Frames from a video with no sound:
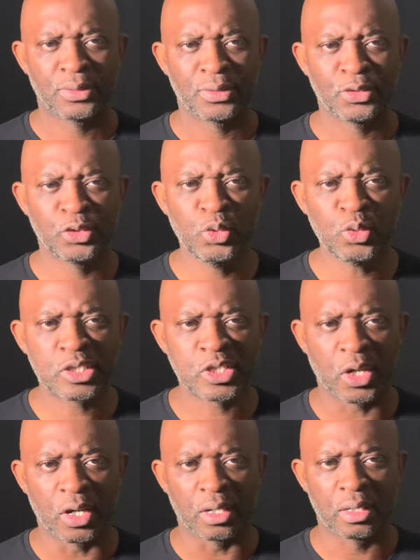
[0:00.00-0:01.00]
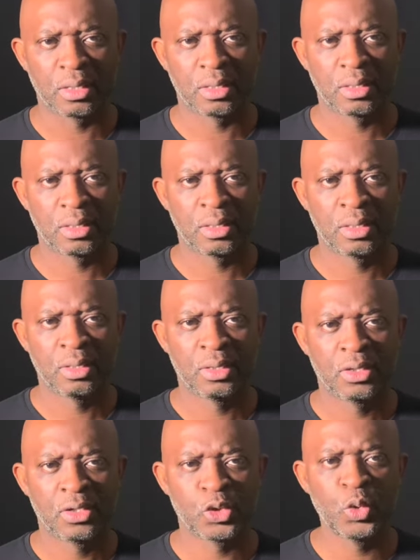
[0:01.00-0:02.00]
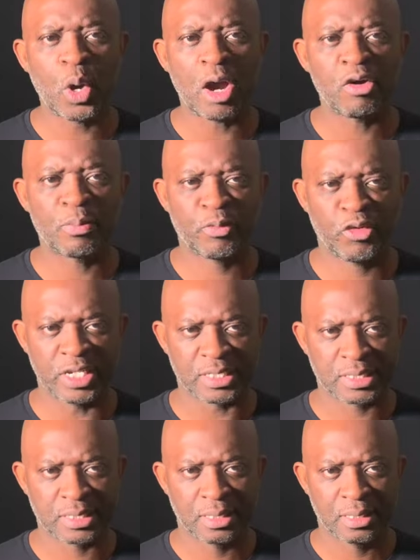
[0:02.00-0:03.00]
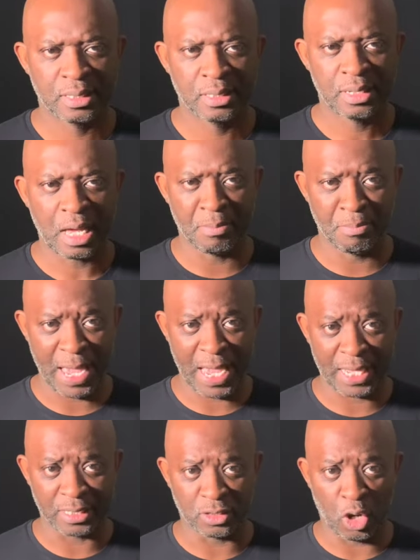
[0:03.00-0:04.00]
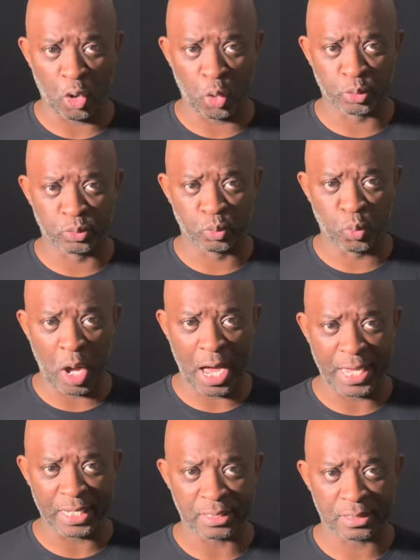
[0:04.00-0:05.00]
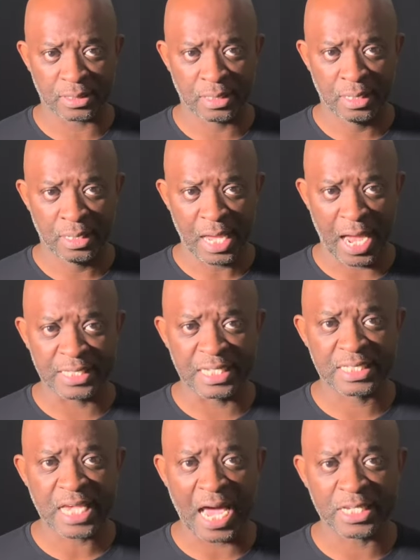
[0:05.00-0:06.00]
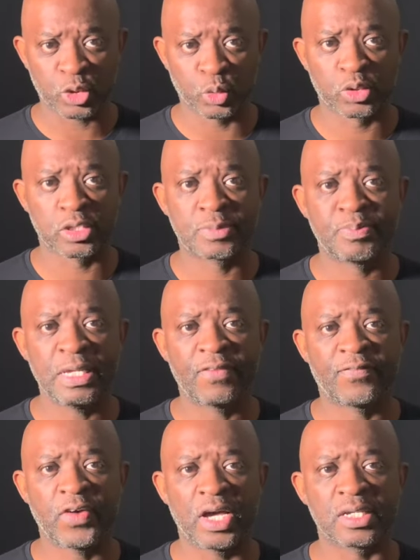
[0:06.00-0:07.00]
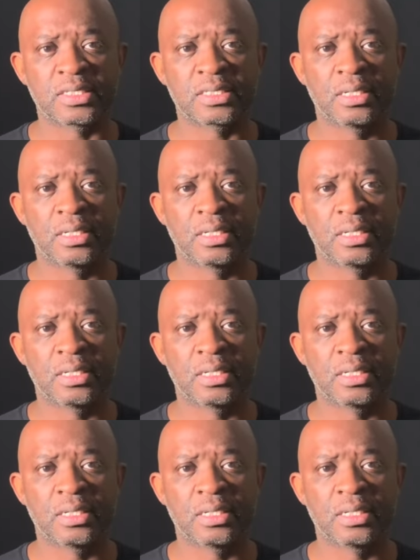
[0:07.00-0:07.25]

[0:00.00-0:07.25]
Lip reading: You, sir, you are a priest, a man old and wise, and entitled to speak first.